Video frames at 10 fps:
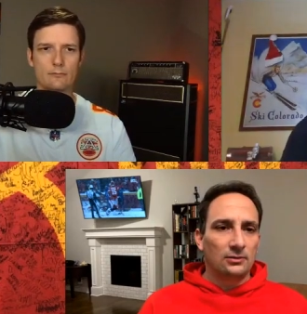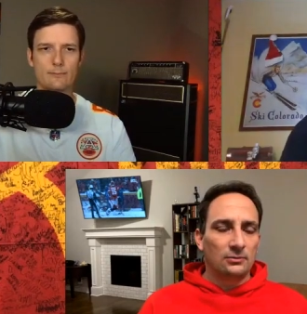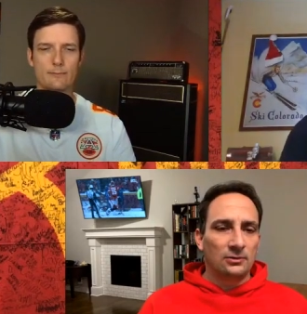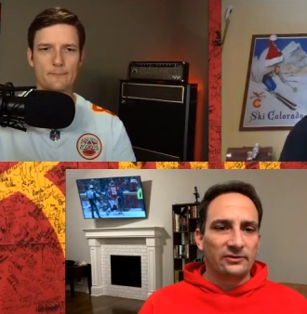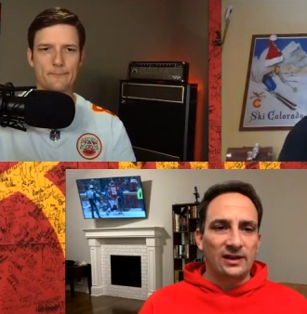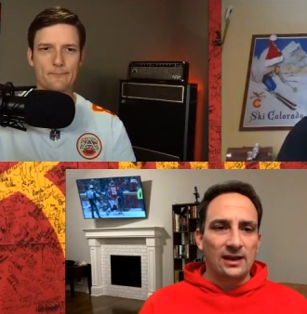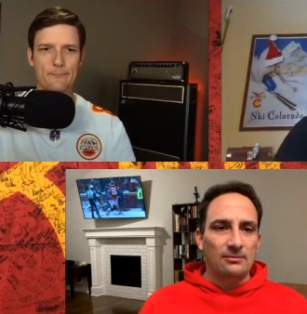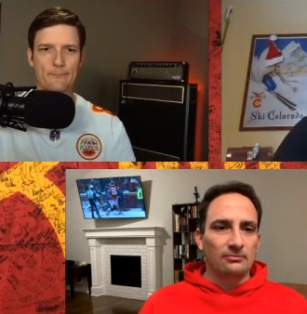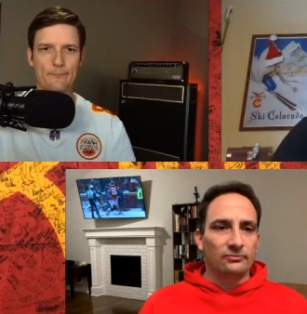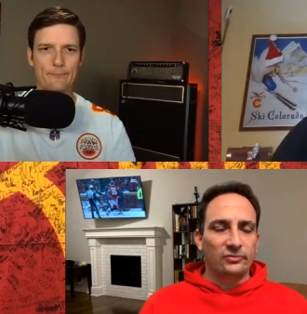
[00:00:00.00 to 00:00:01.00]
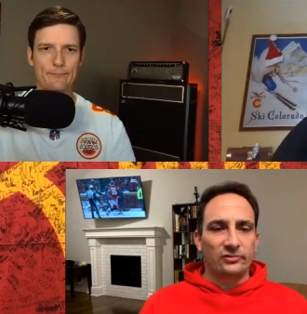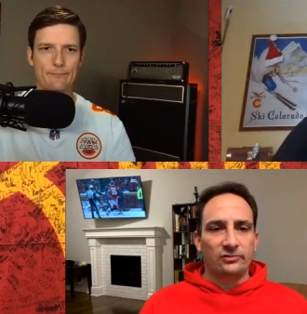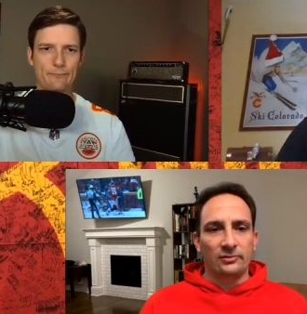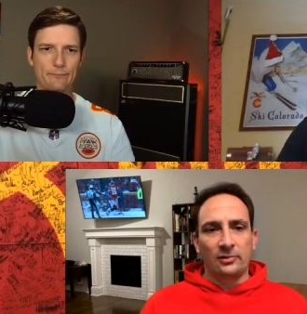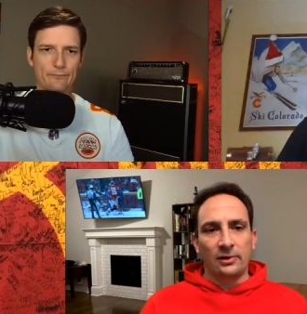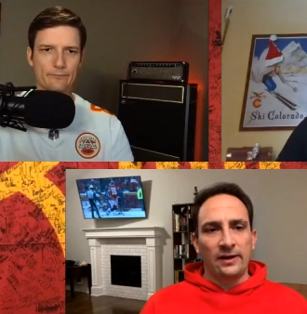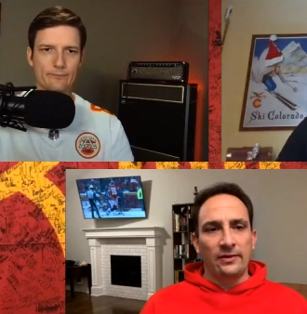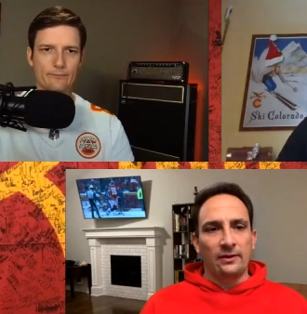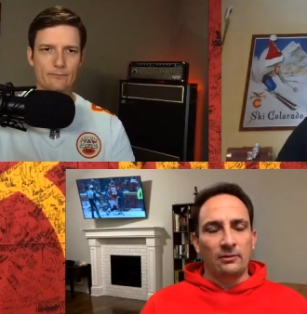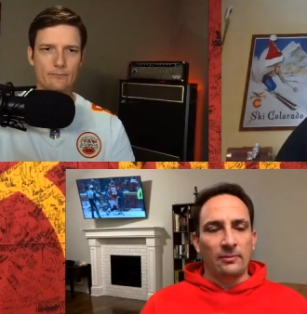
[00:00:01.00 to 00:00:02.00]
Speaker 1: What teams are in
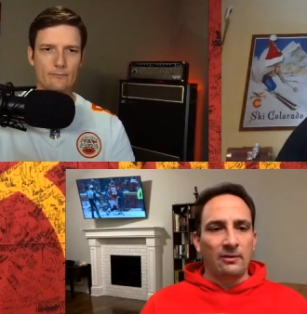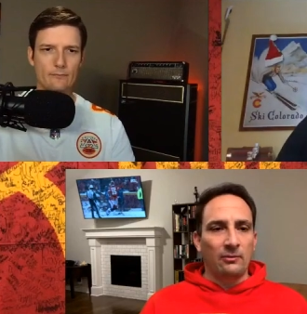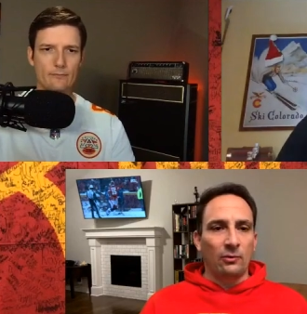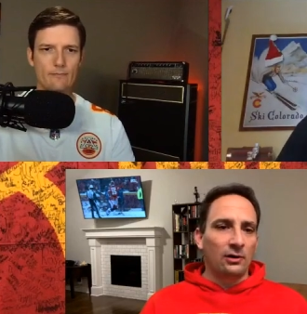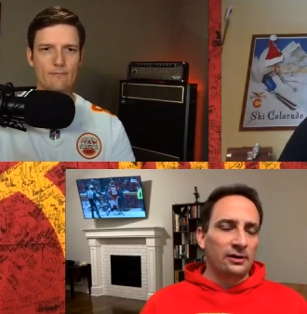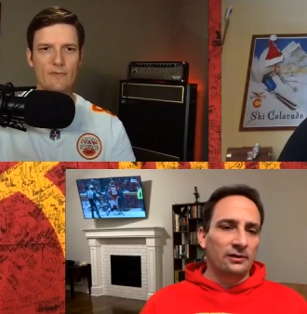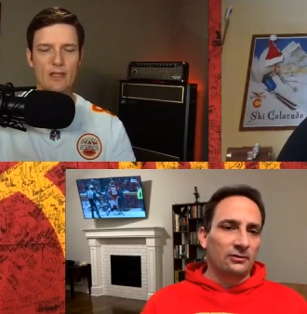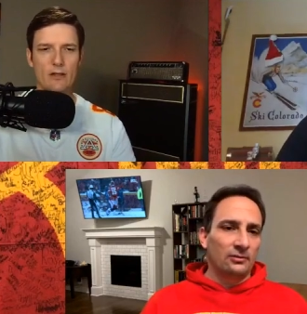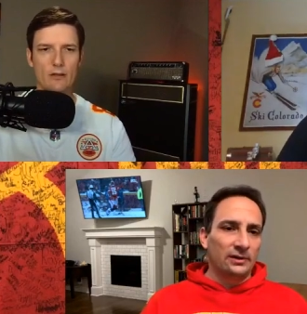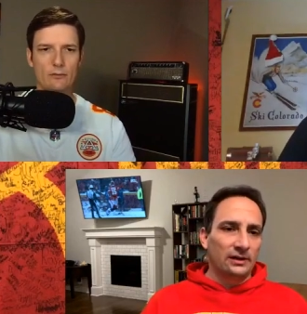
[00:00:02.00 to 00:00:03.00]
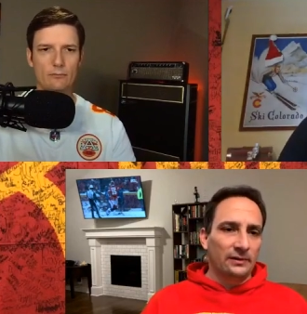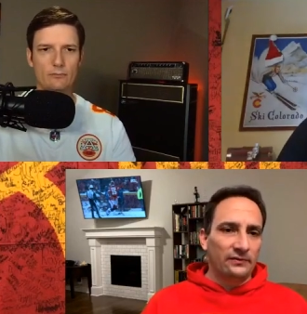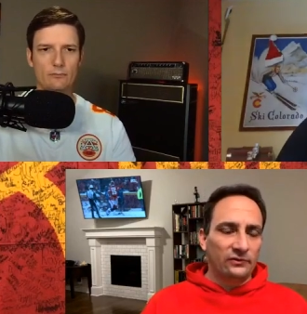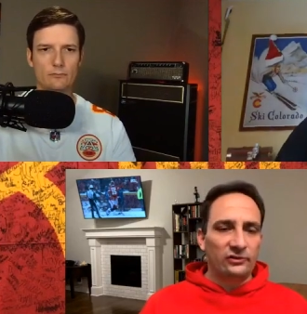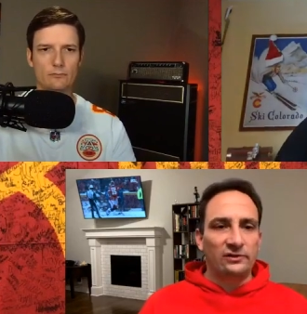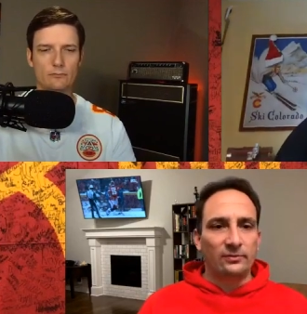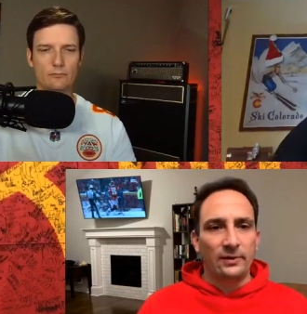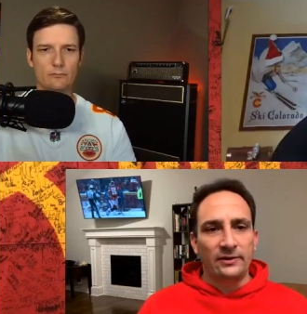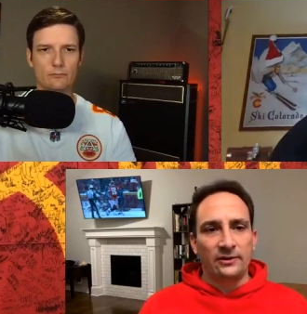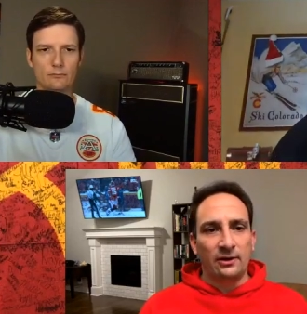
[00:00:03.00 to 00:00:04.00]
that are maybe worrying you a little bit? I mean, the Chiefs
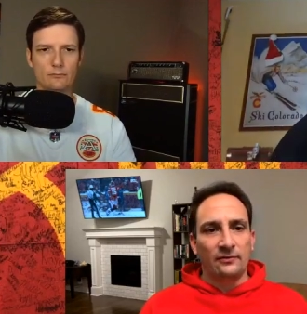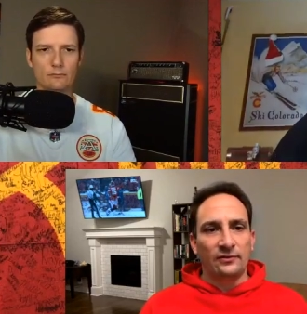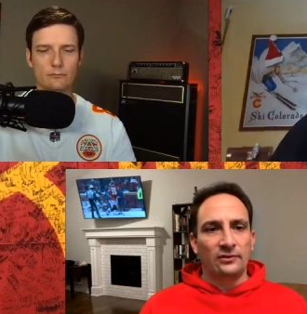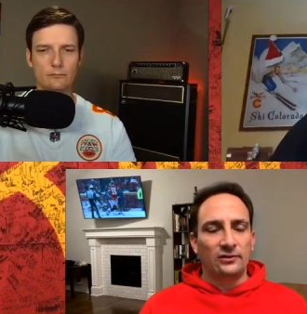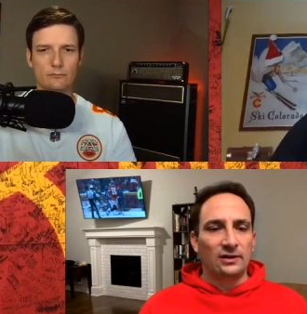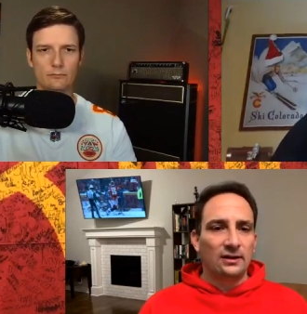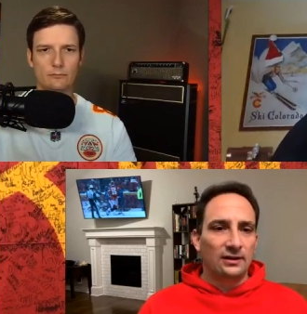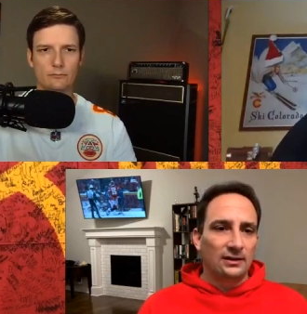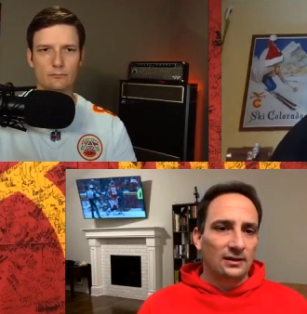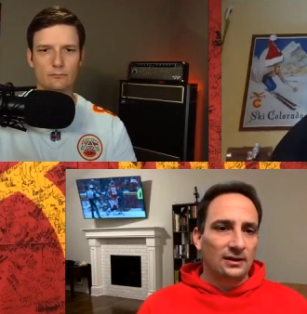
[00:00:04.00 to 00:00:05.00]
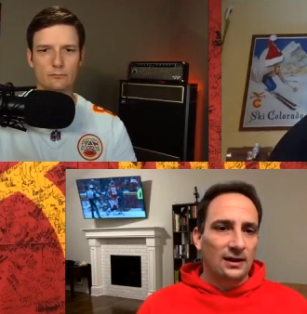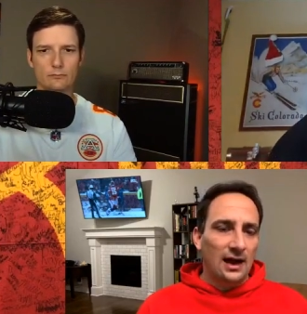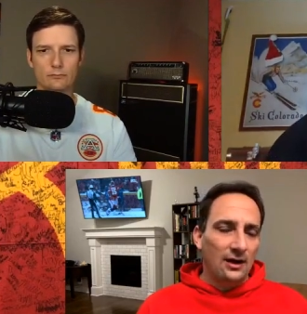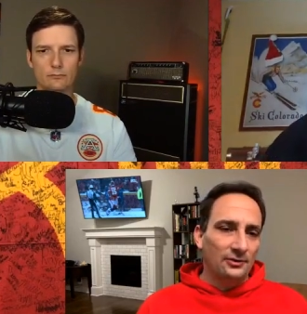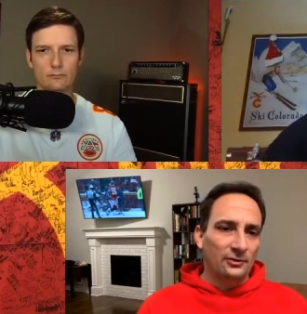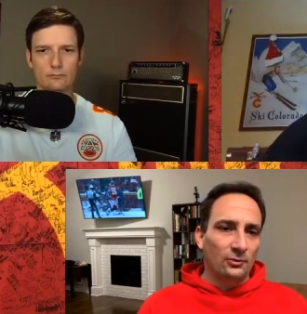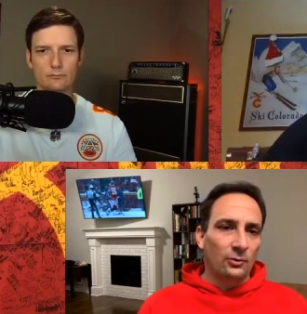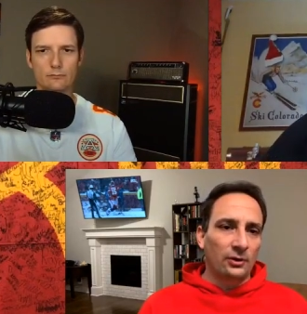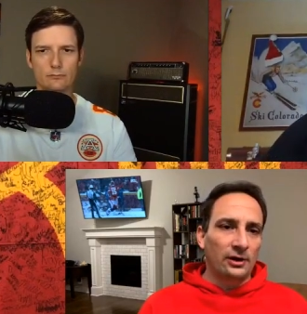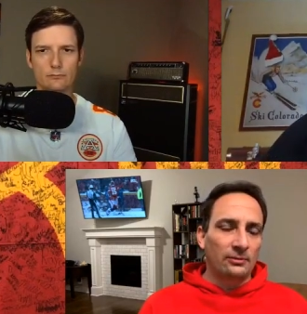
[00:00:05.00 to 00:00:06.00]
played the Dolphins. I was a little
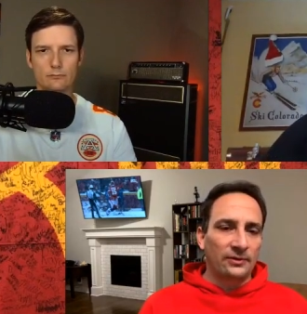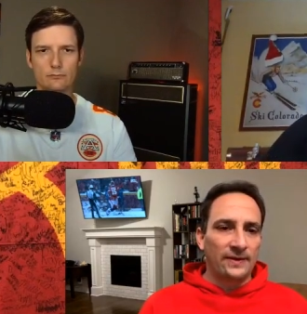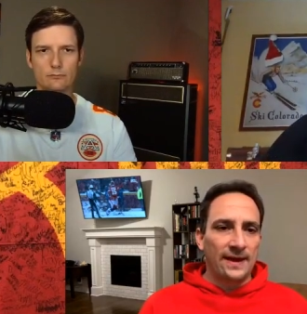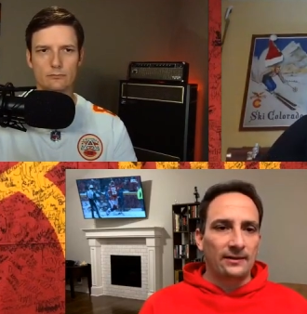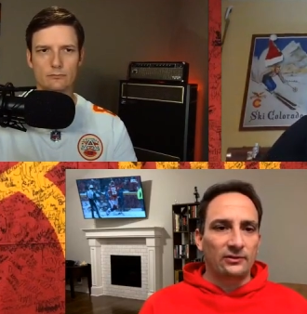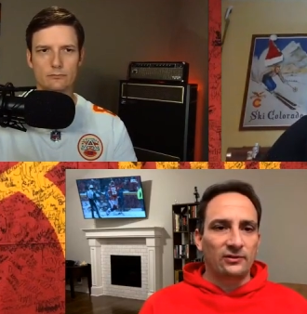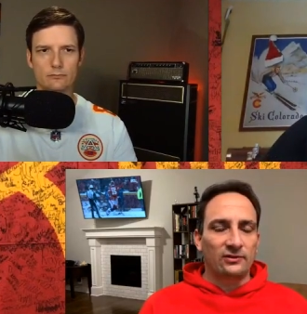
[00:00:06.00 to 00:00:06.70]
worried with that